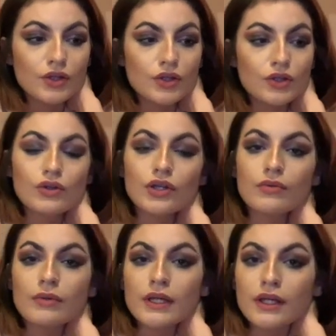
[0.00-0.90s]
you could
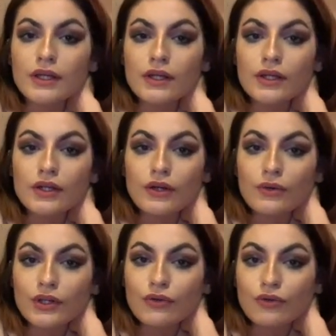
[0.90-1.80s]
be
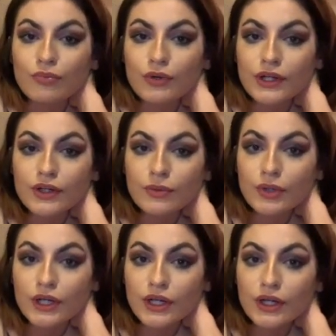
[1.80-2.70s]
going through a breakup
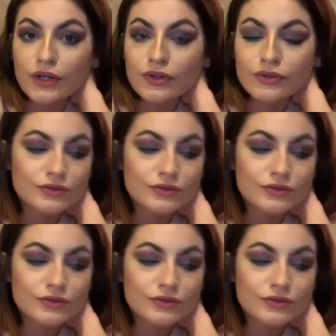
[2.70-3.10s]
right now.